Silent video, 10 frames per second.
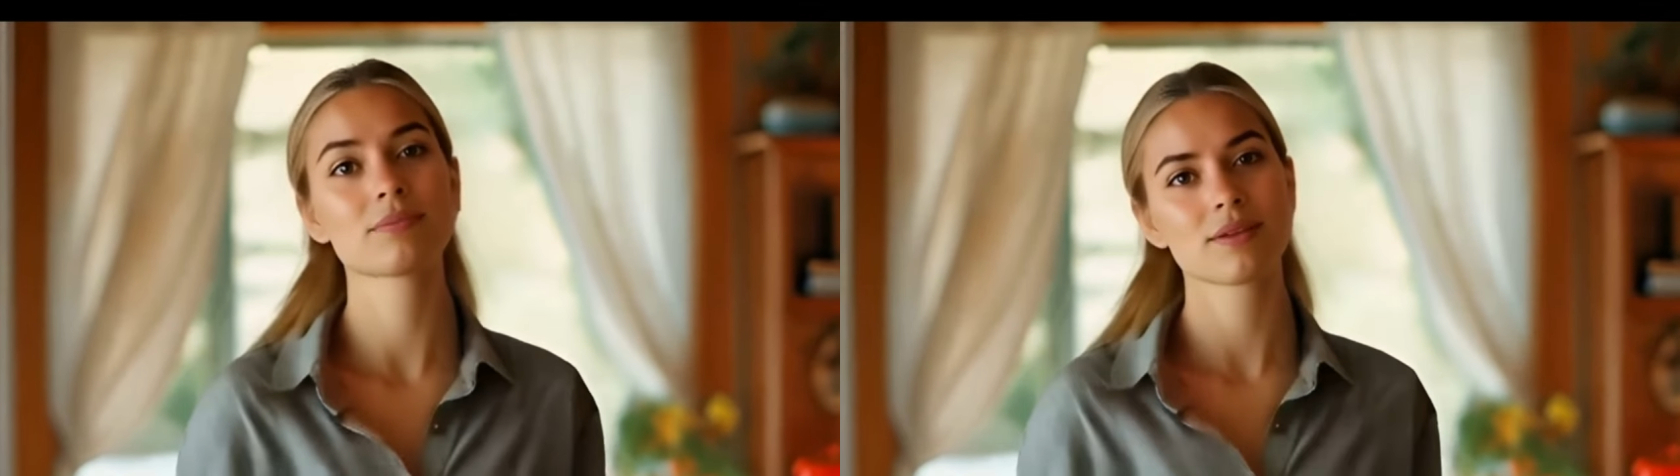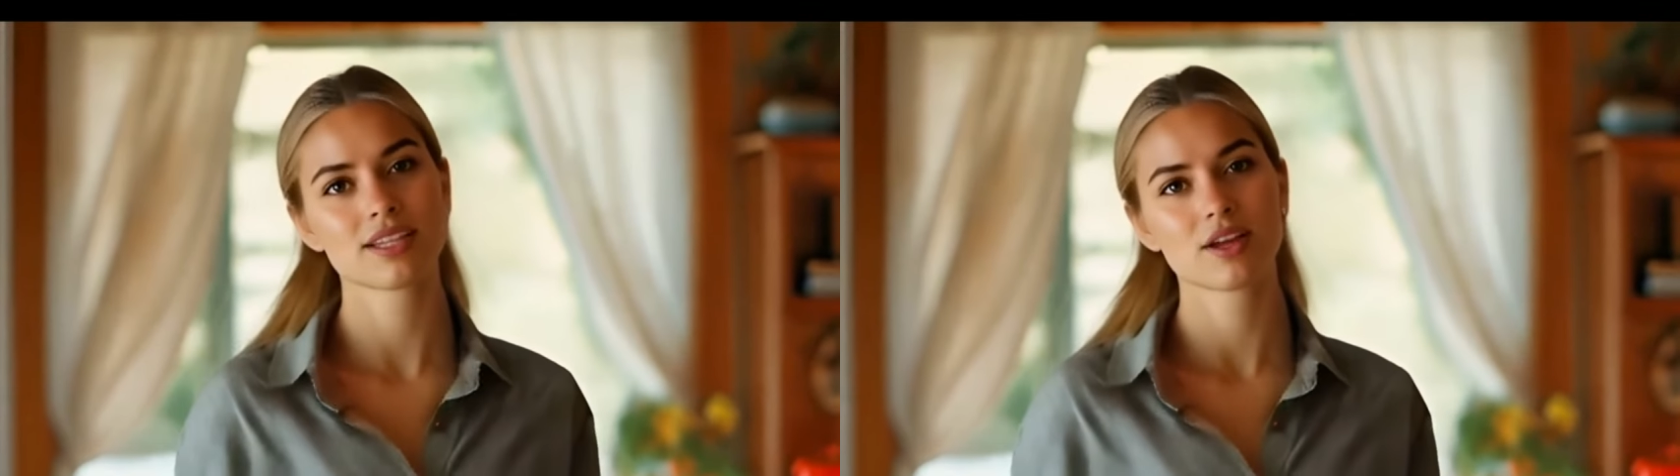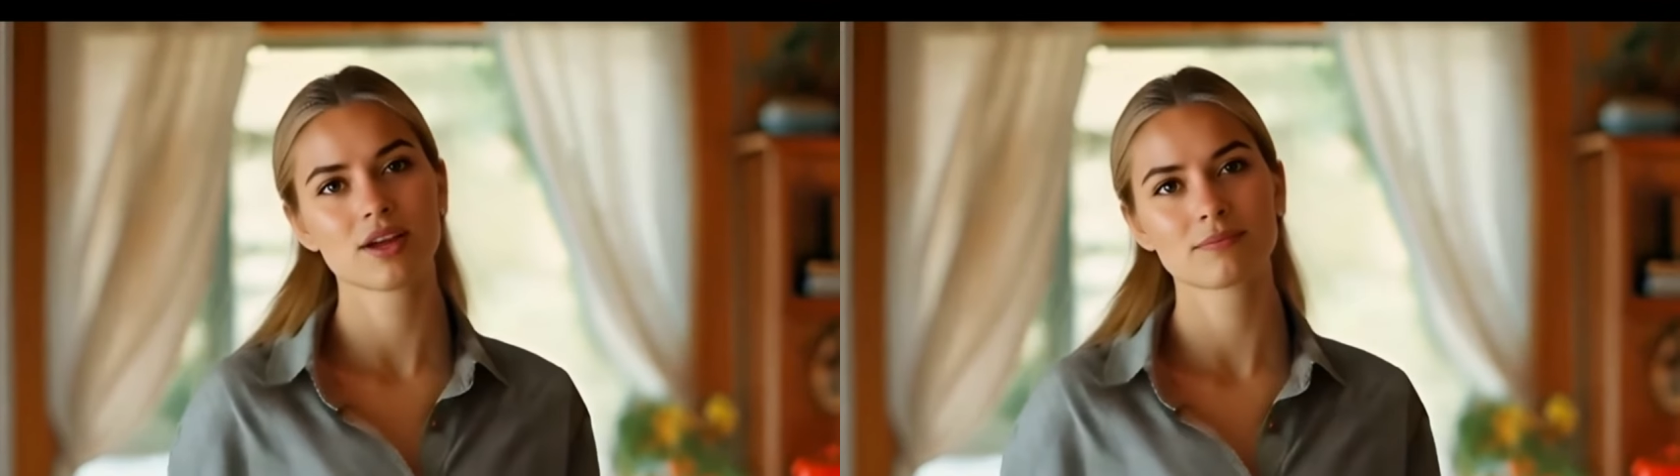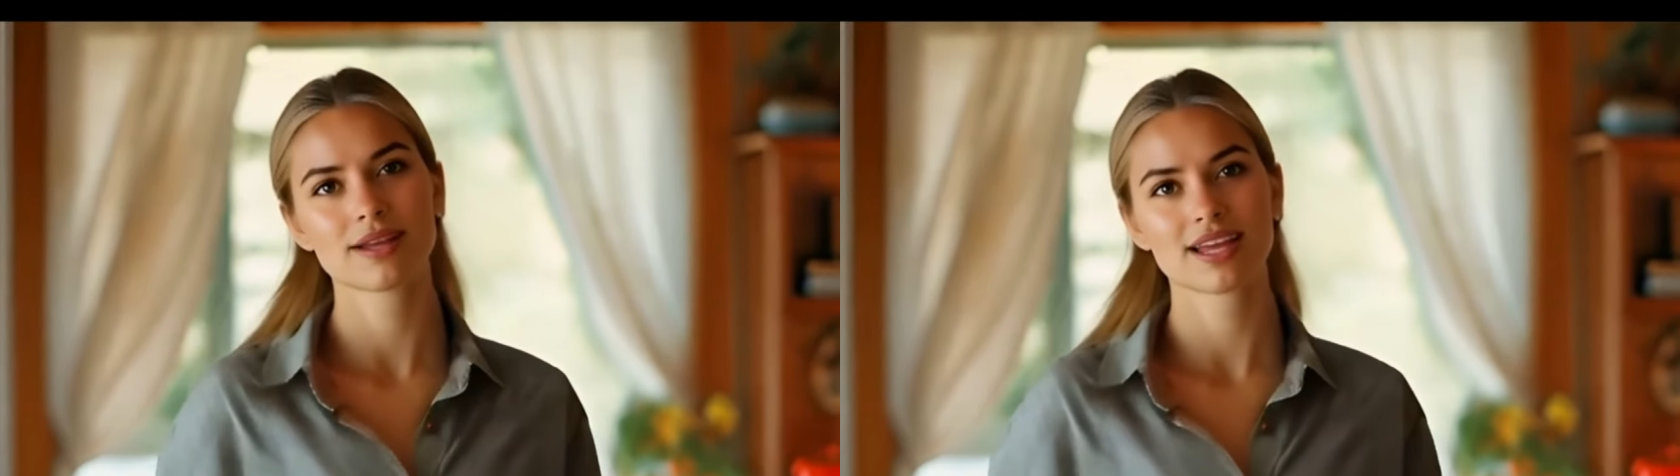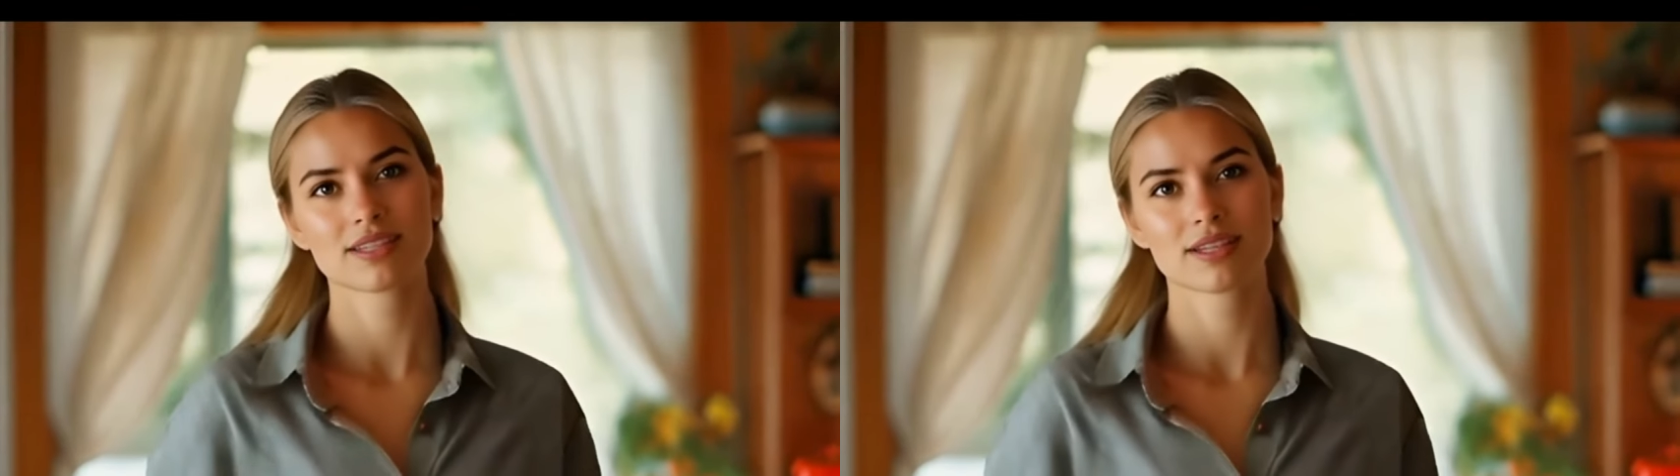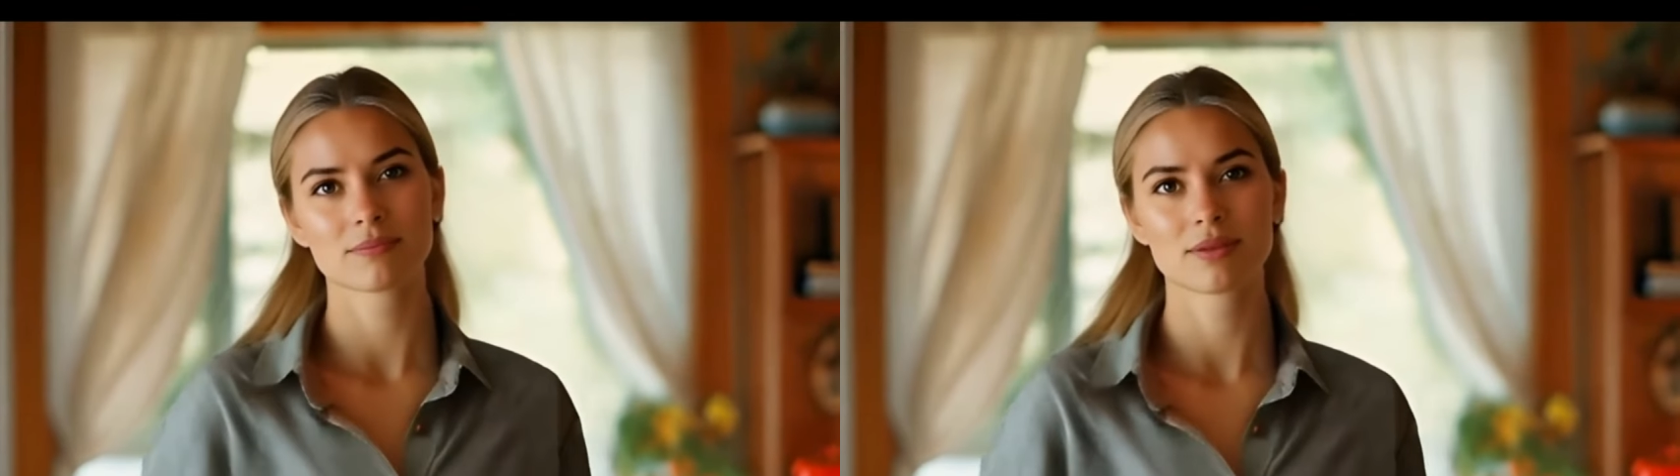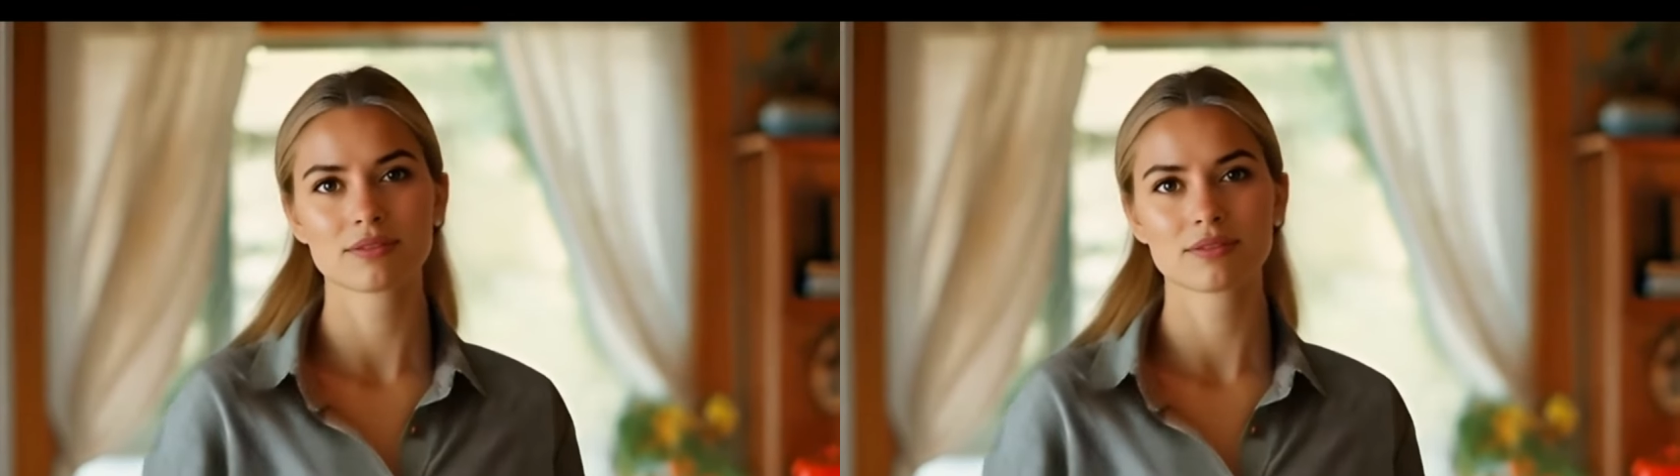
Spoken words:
my car battery with